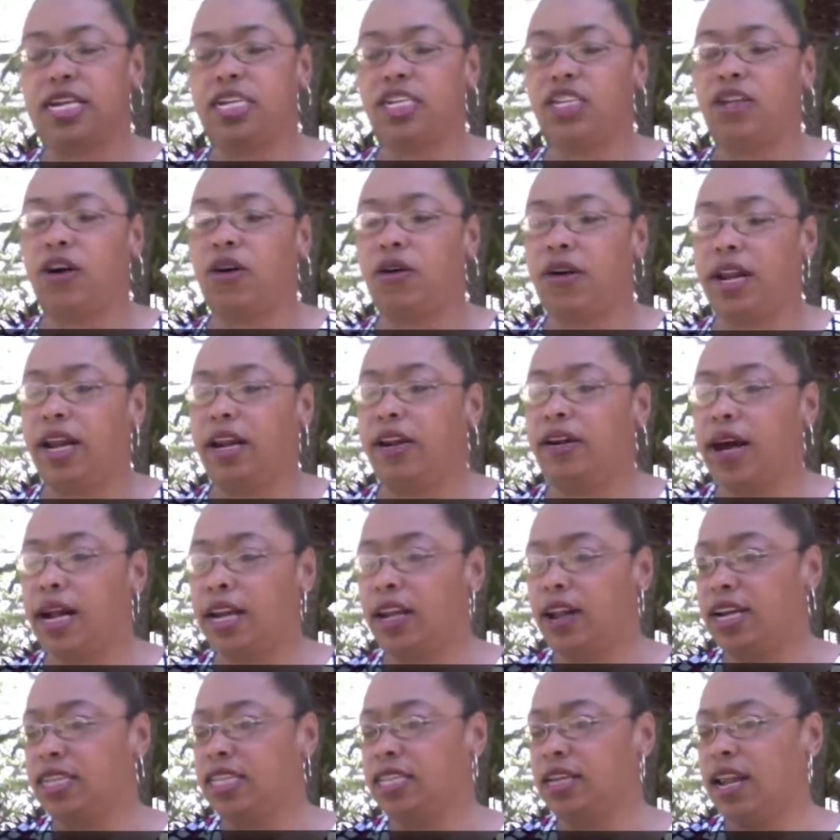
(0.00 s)
So, and I know I
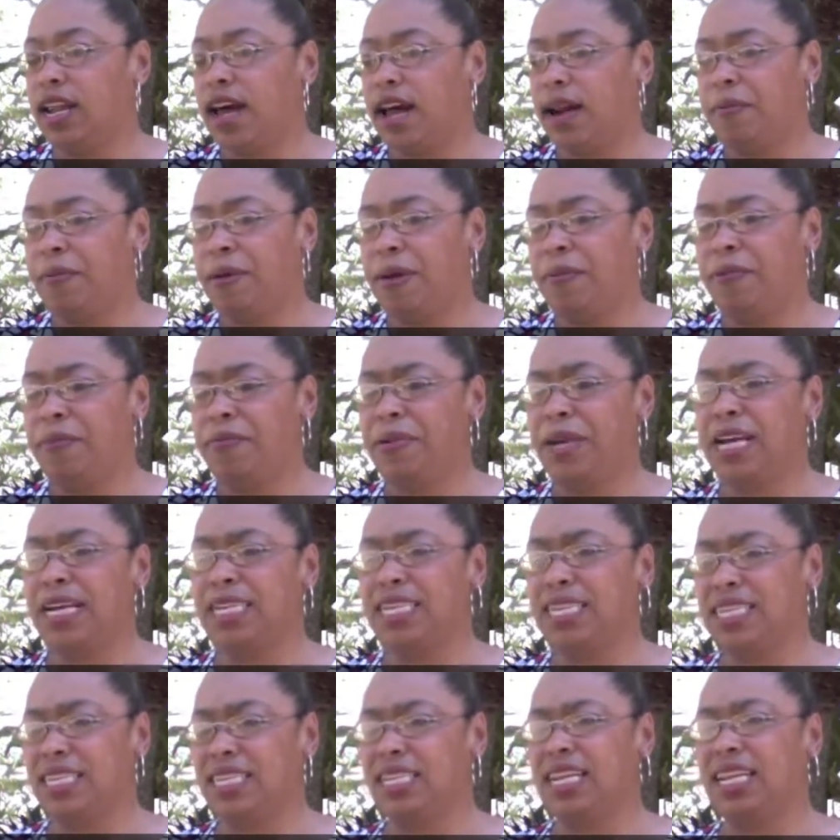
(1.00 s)
lost a lot of people
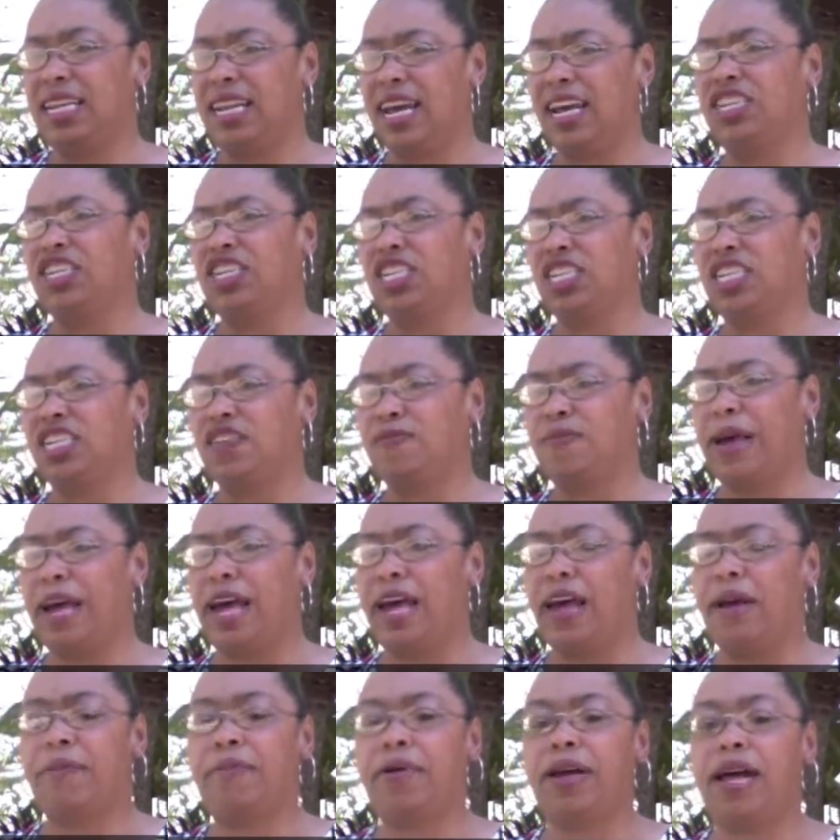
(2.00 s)
because this connection is
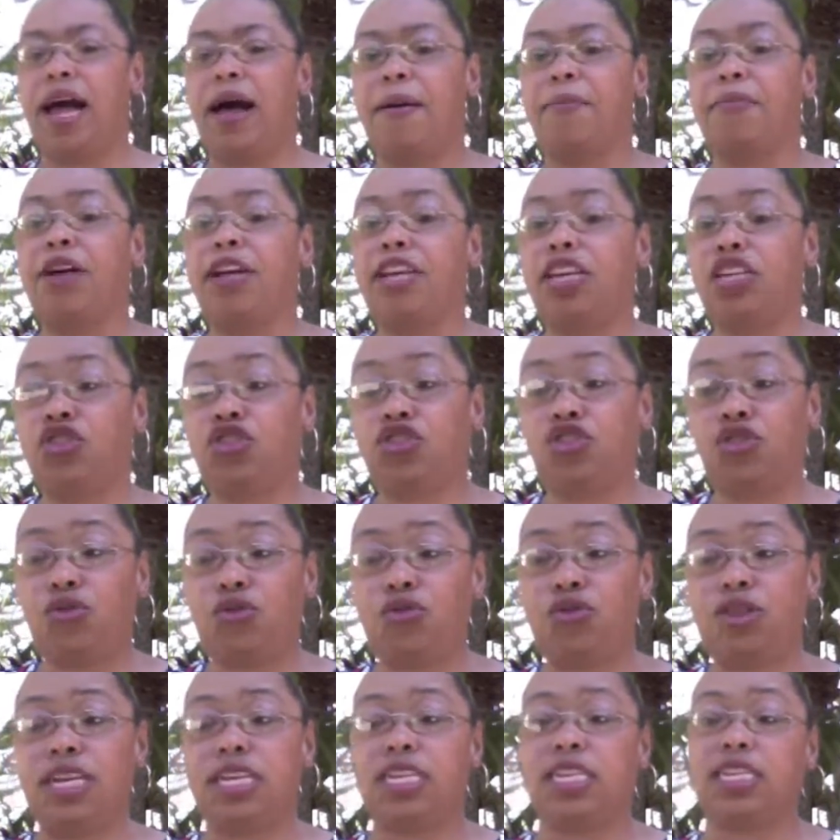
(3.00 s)
bad, but I'm going to
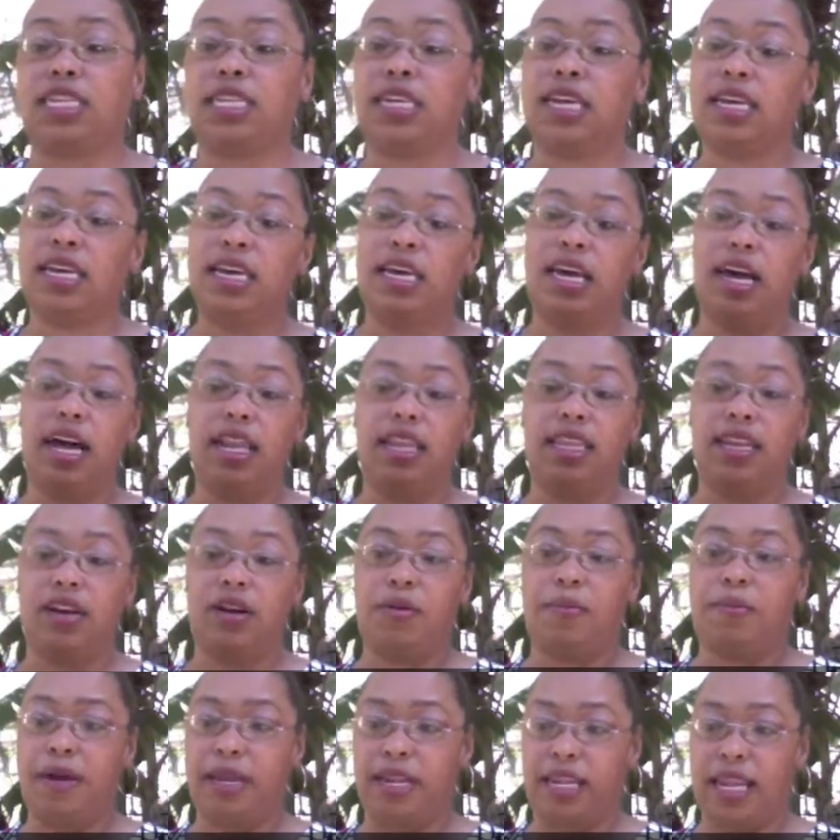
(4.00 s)
do this a
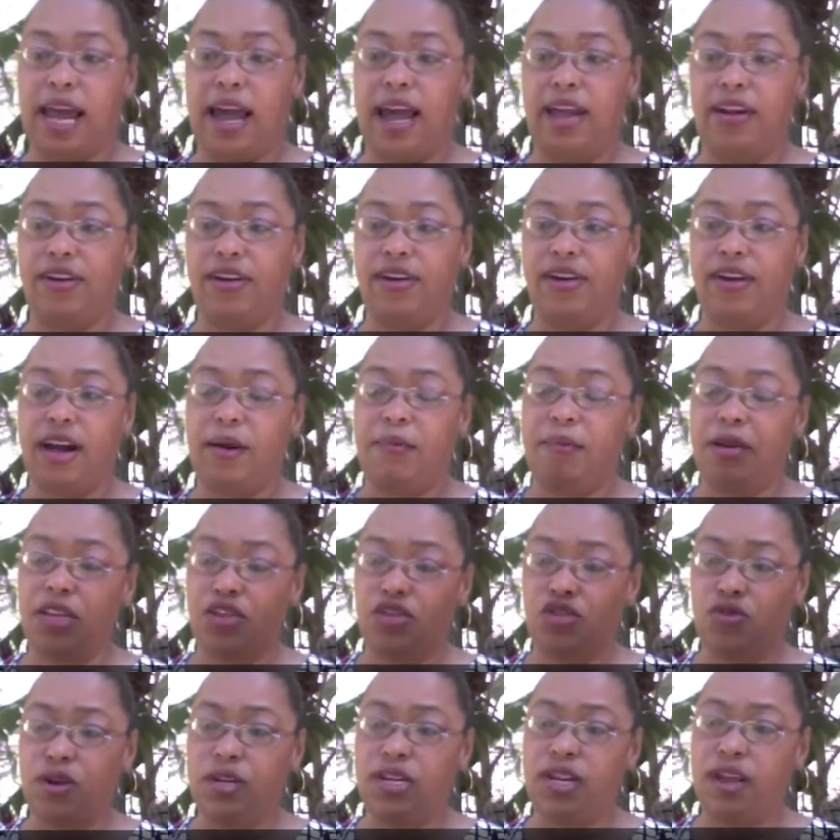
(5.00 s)
little bit later. I'm going
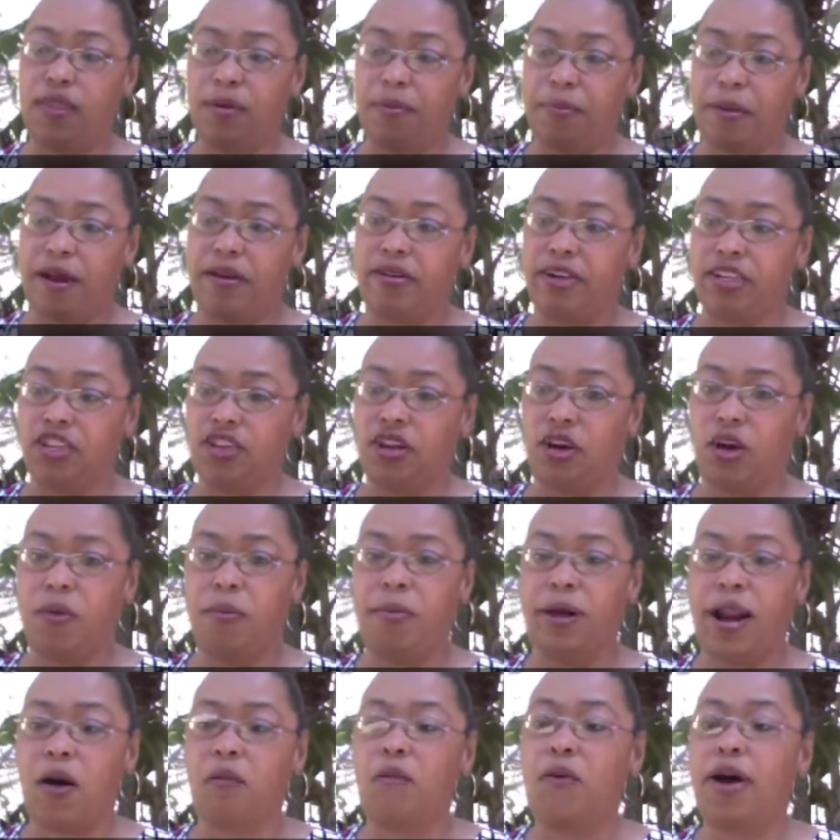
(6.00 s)
to do another
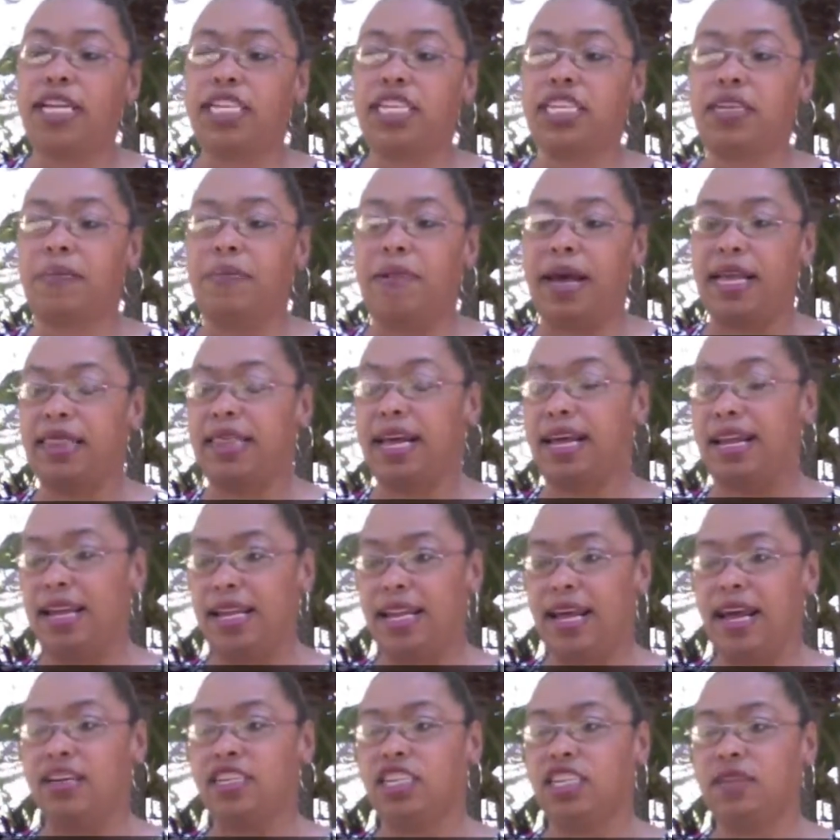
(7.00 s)
Periscope, but I wanted to make that
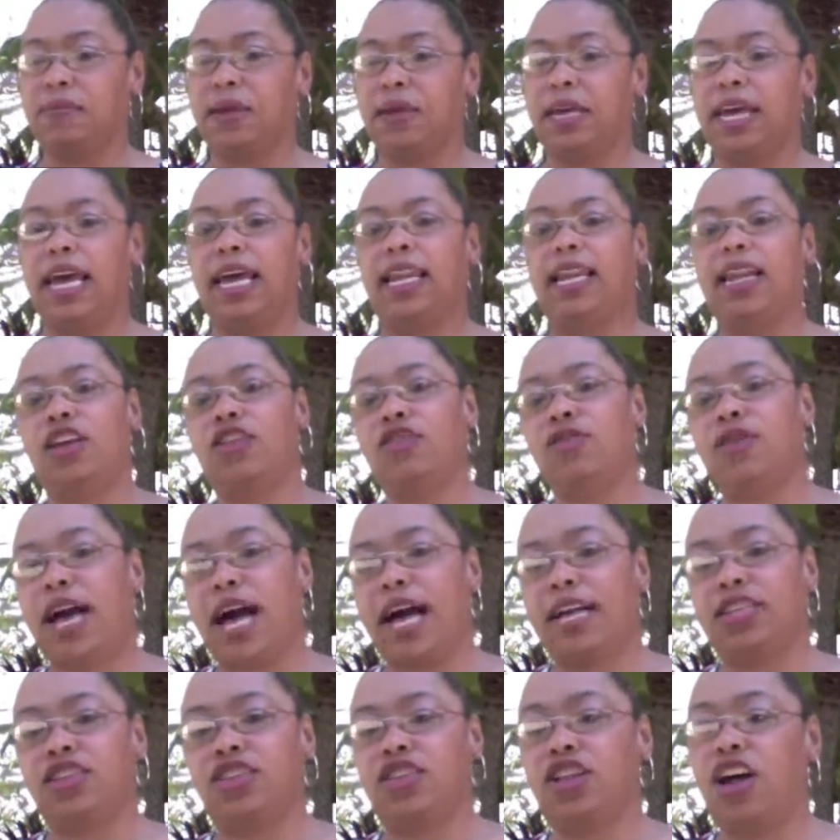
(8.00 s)
announcement and let you
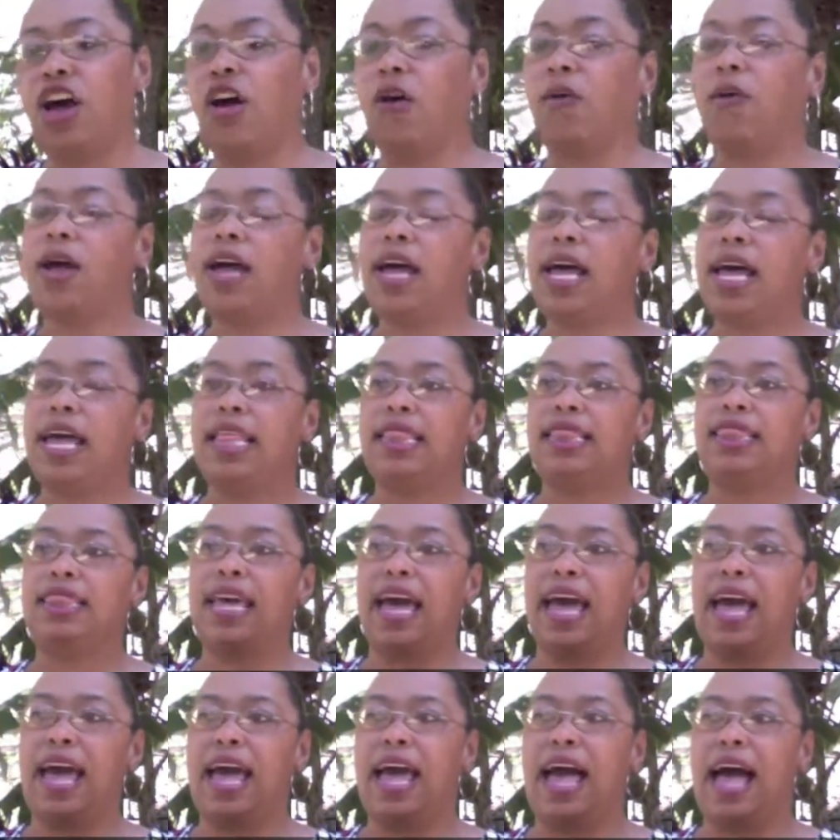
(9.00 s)
guys know
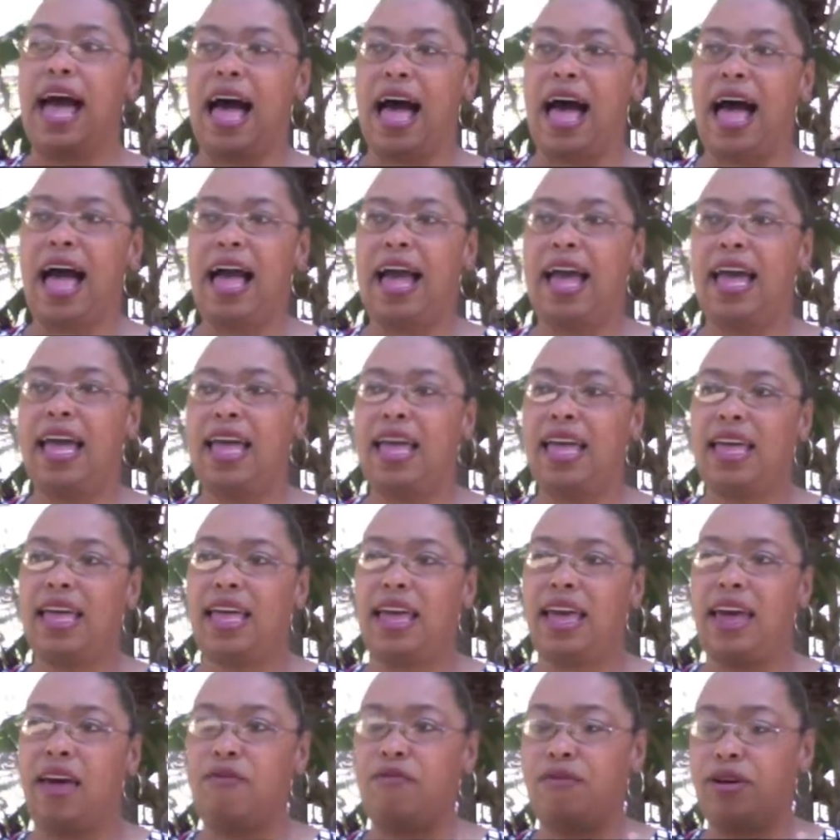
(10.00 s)
that I
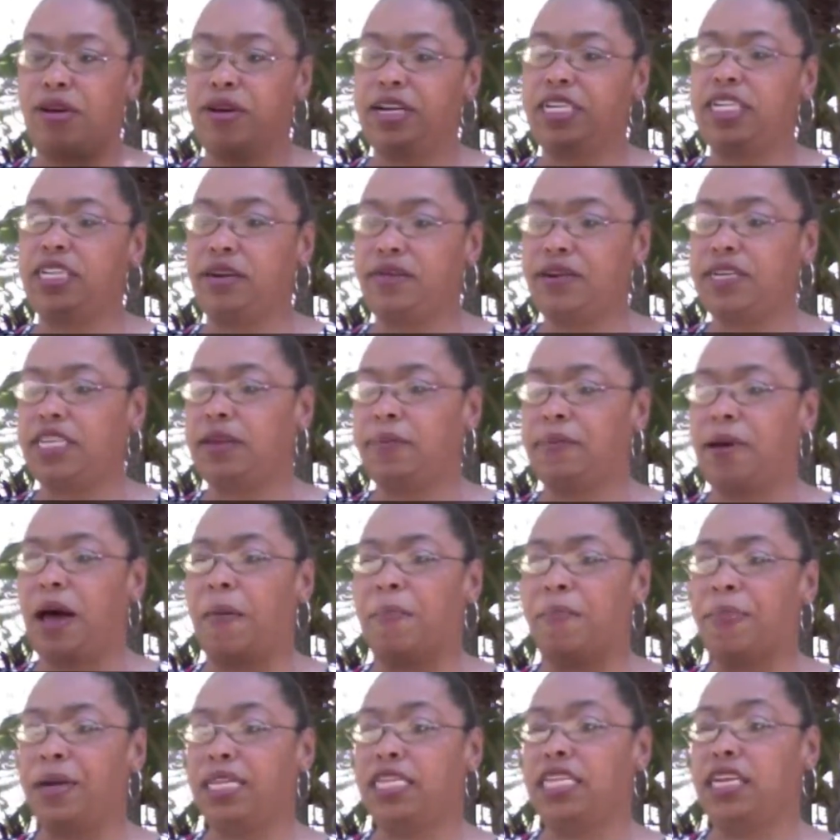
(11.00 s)
am very serious
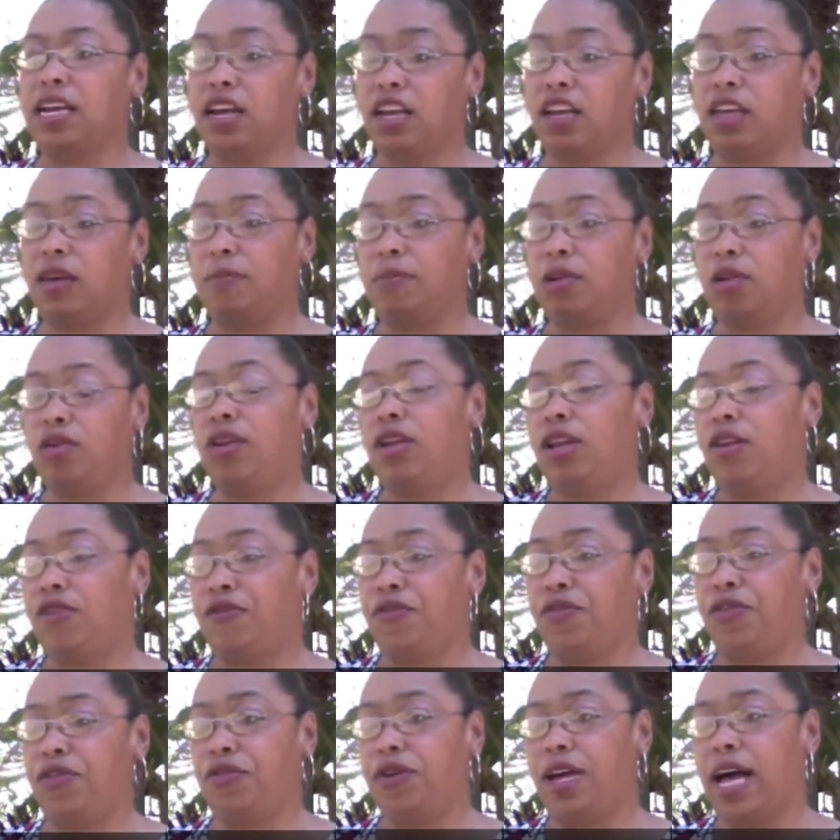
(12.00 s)
about building a community
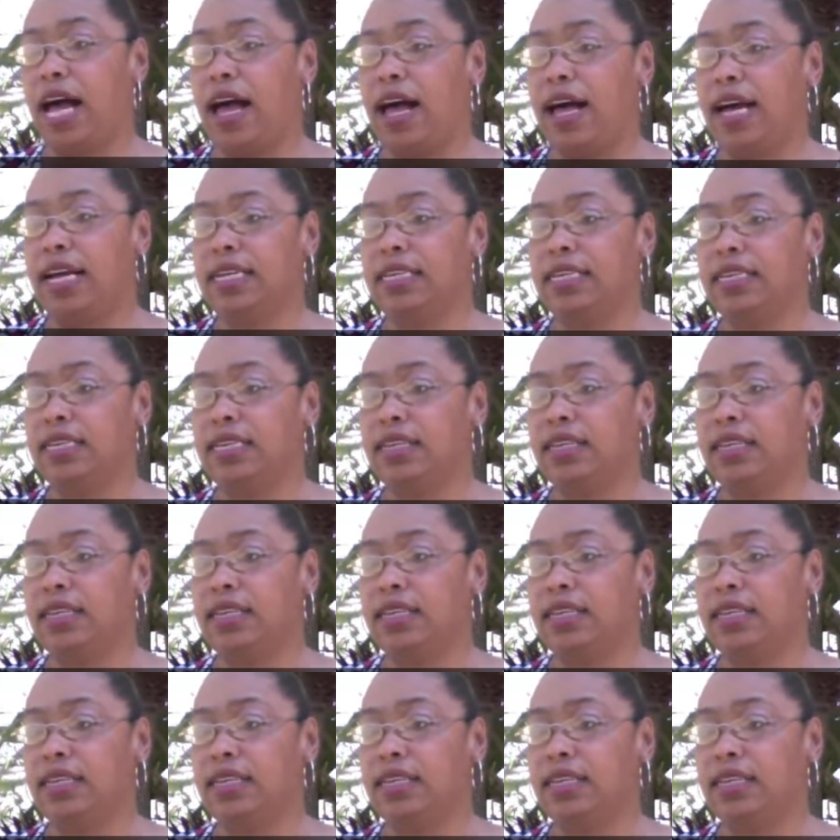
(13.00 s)
for you guys.